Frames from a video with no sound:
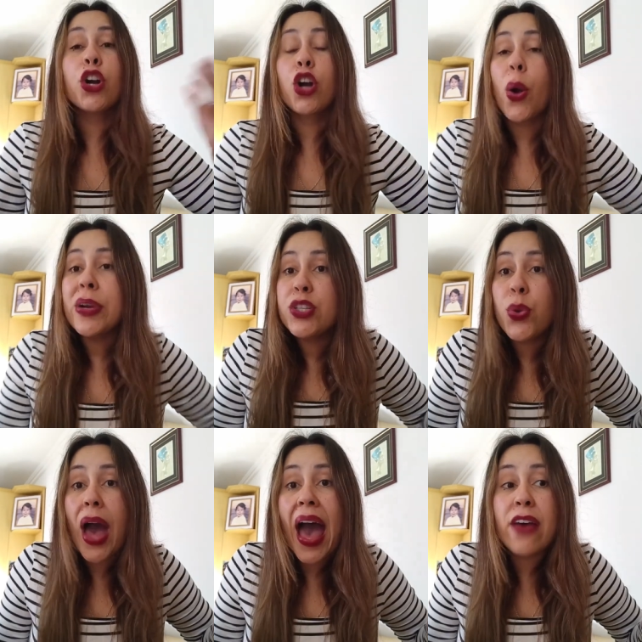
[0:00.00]
You're going
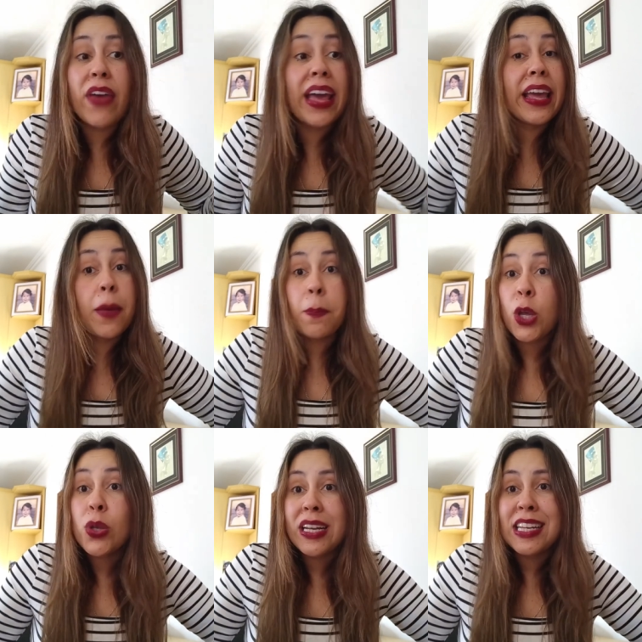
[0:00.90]
to have a
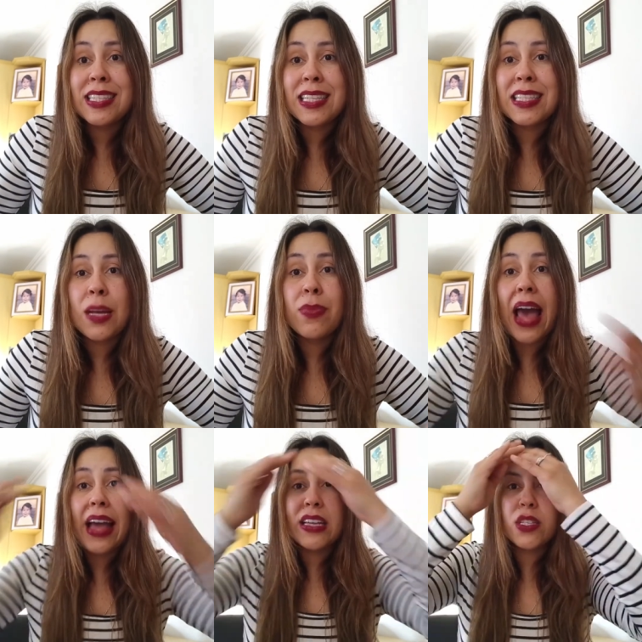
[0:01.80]
immunity system
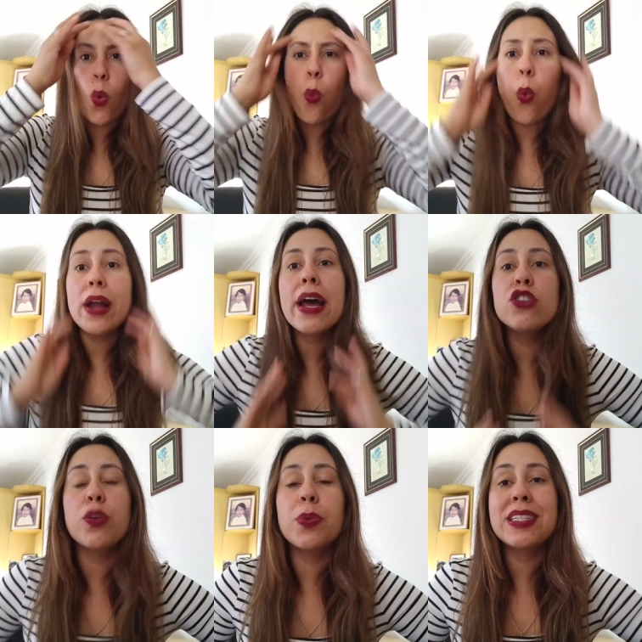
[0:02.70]
that is
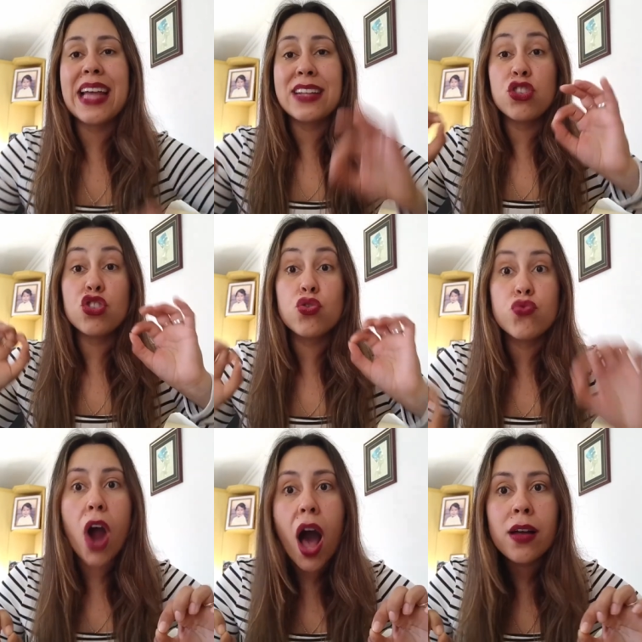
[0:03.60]
100%
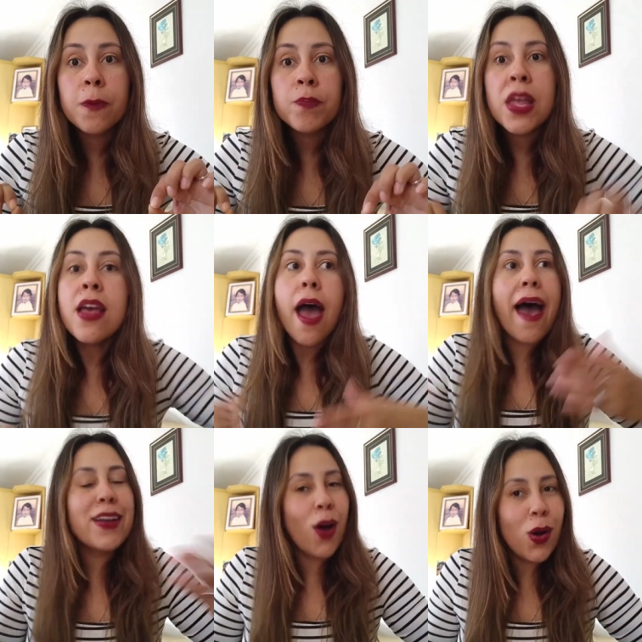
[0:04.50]
strong
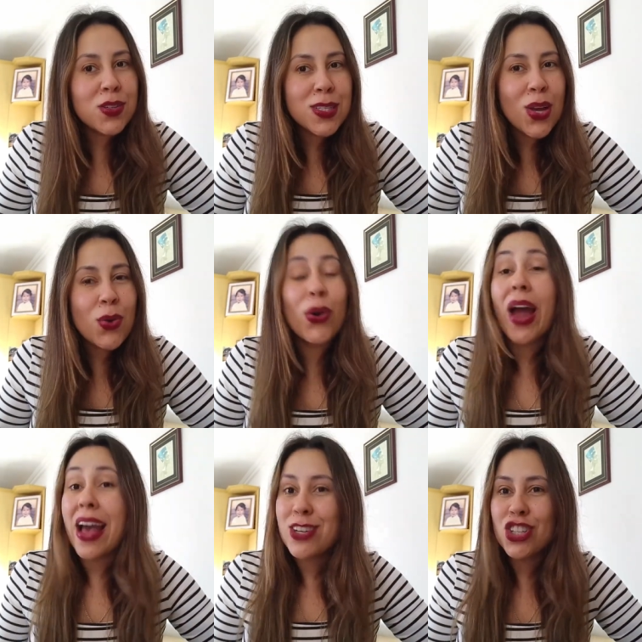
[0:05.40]
and also,
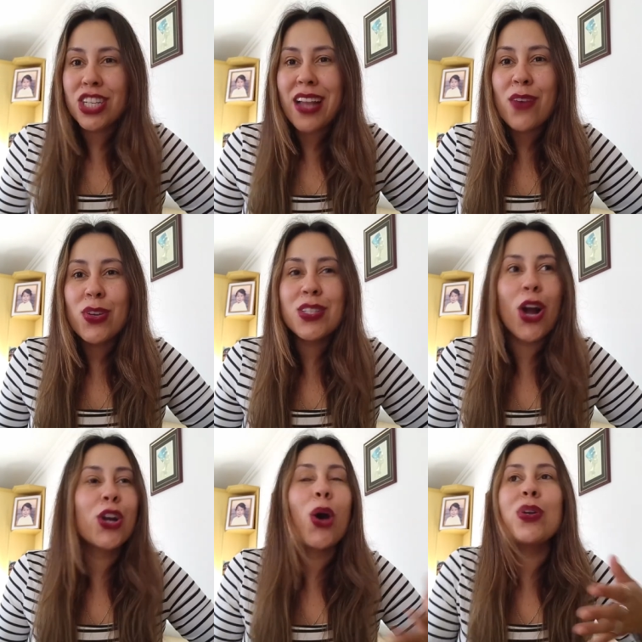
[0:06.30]
your energy levels
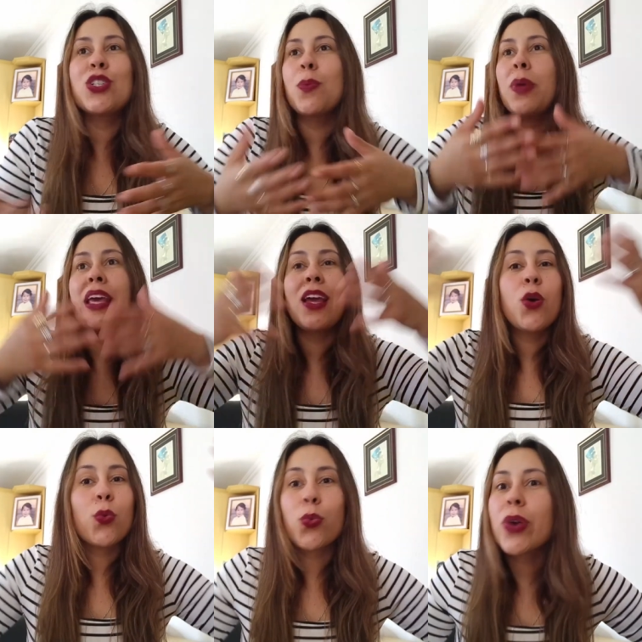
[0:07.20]
are going to
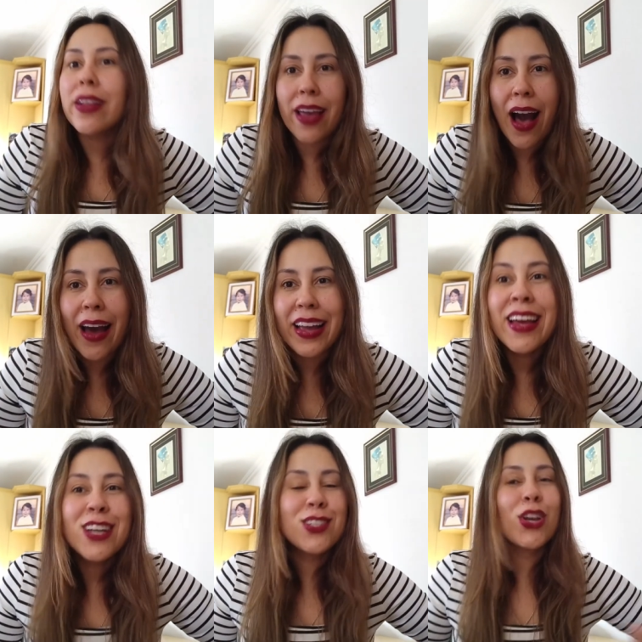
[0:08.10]
be really high.
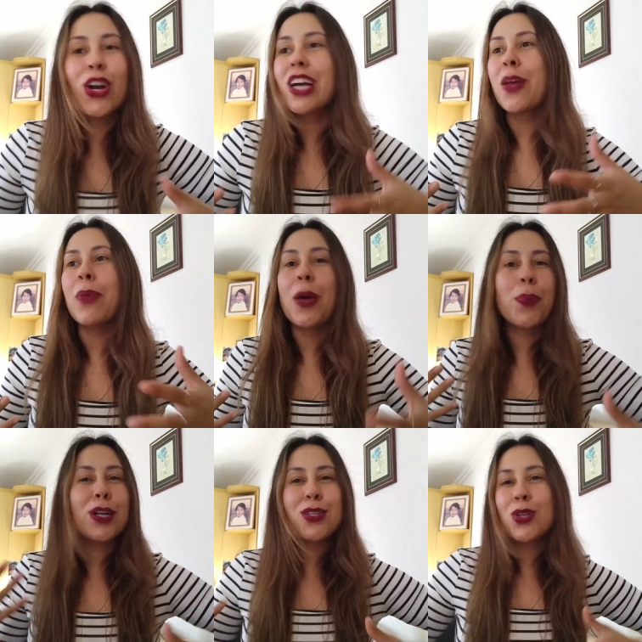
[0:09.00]
So, you're going to be a
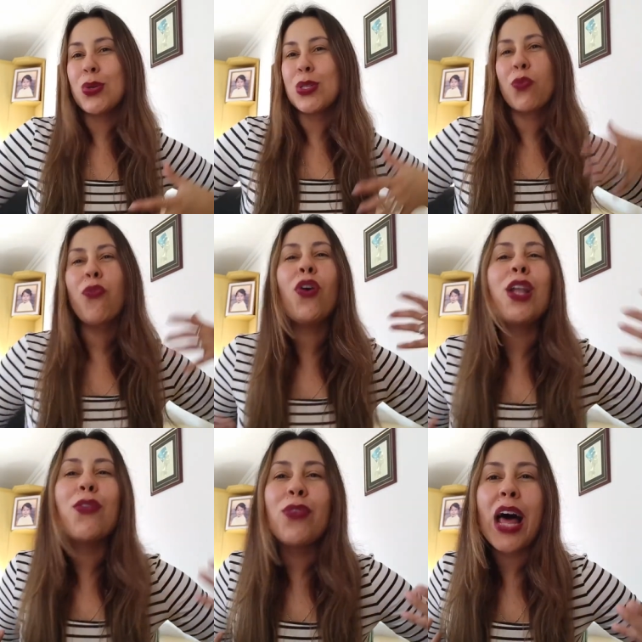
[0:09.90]
person who's
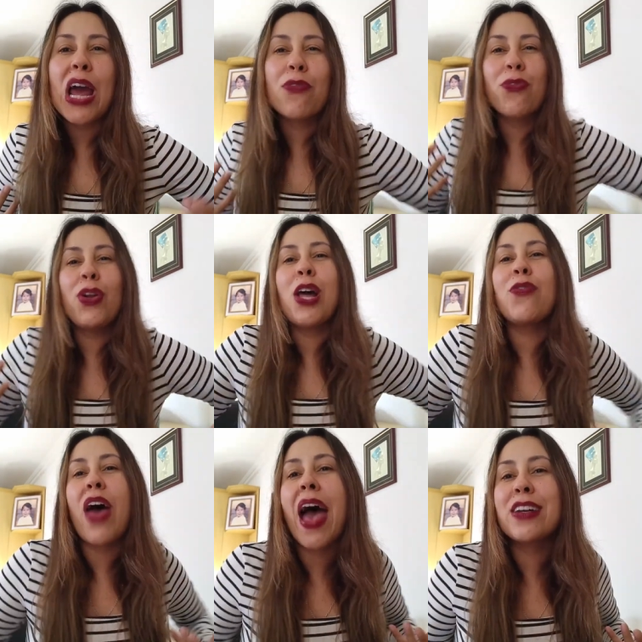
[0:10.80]
full of life, full
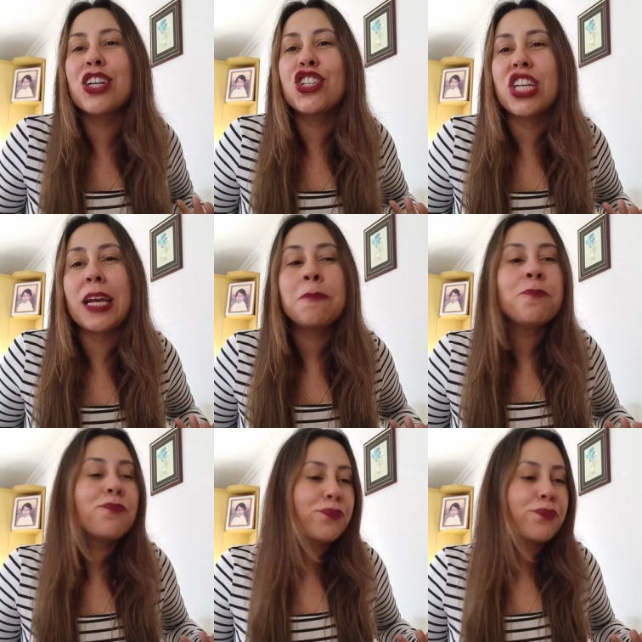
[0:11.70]
of energy